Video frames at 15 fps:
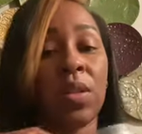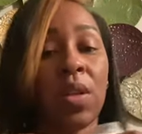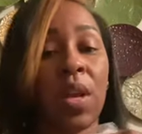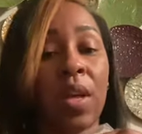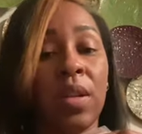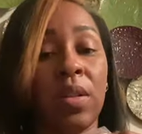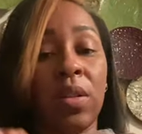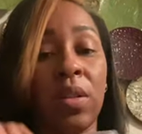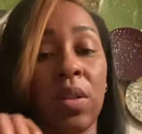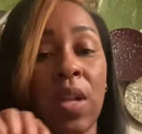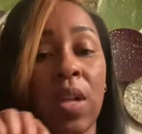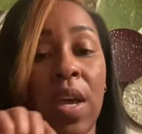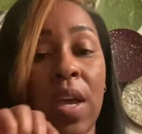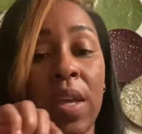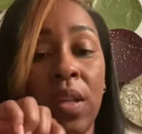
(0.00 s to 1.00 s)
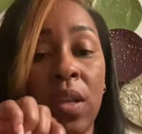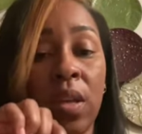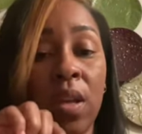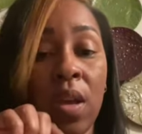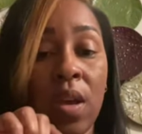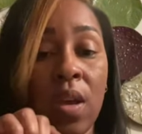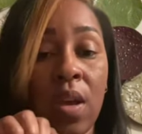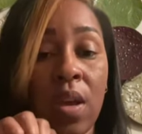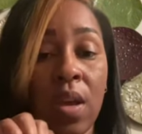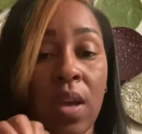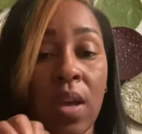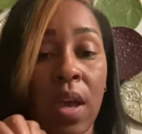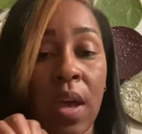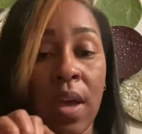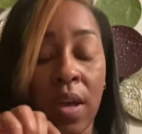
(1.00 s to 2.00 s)
kind of look like.
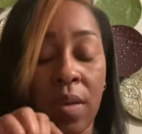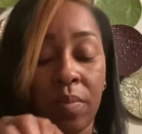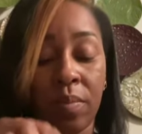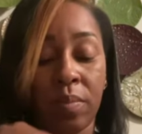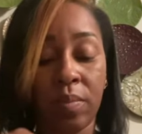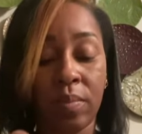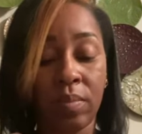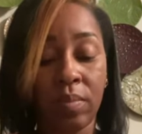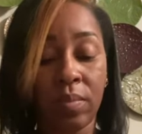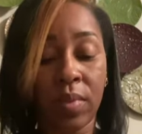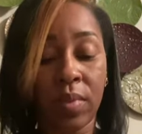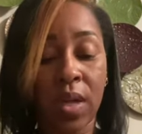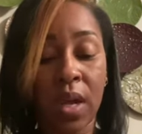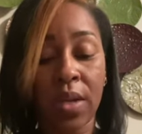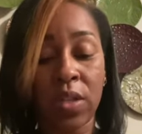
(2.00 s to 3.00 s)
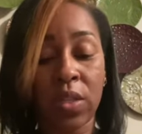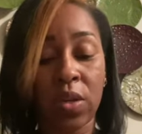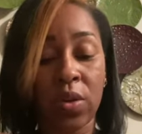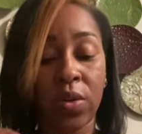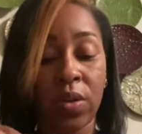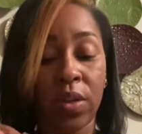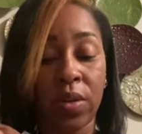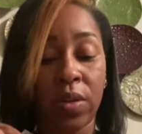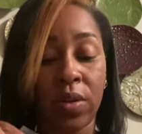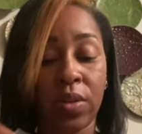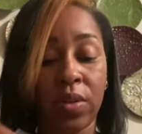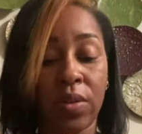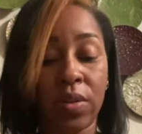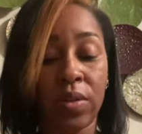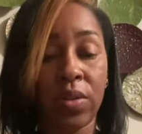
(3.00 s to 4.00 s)
Um, kind of circular
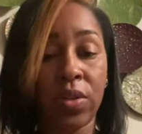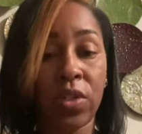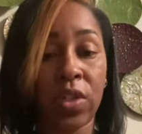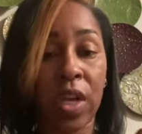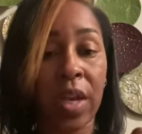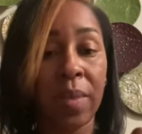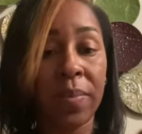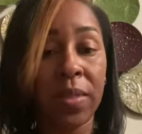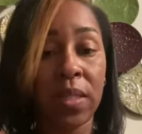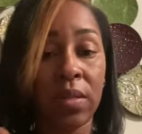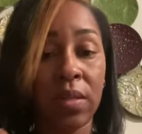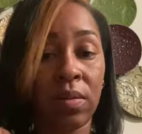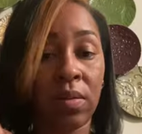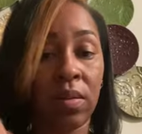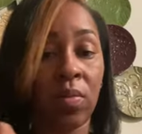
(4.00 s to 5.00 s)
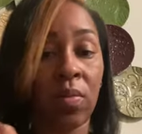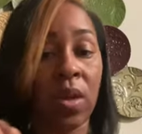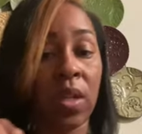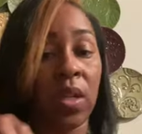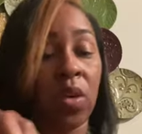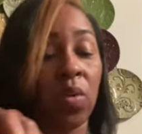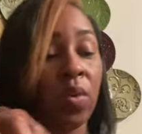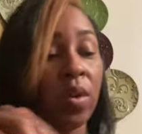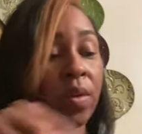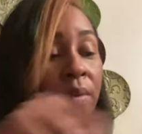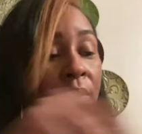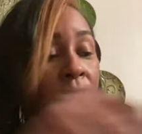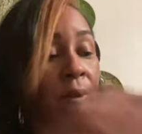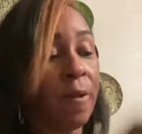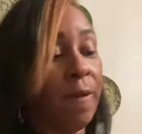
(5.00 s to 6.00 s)
shapes, red liquid.
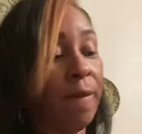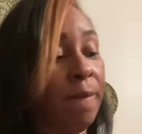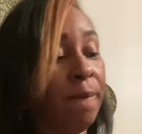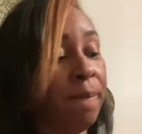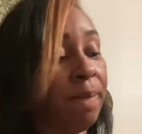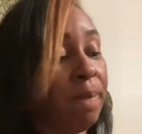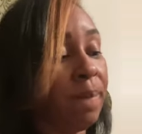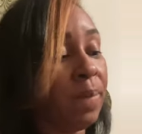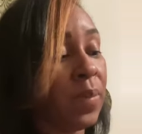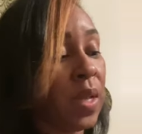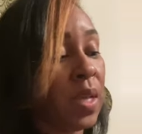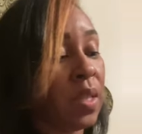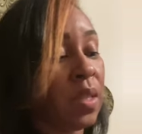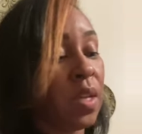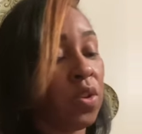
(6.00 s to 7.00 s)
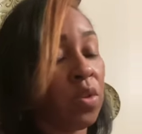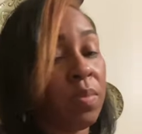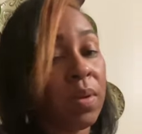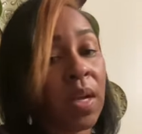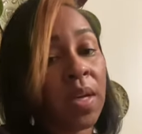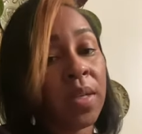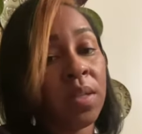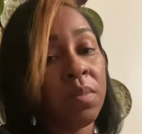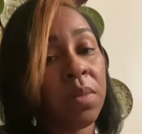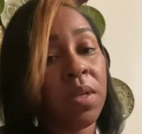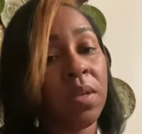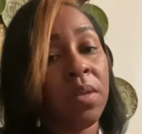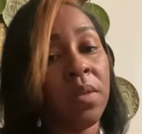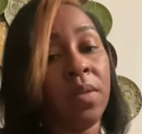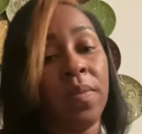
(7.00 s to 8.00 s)
And then your
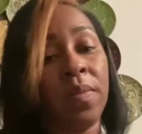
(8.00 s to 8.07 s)
plasma,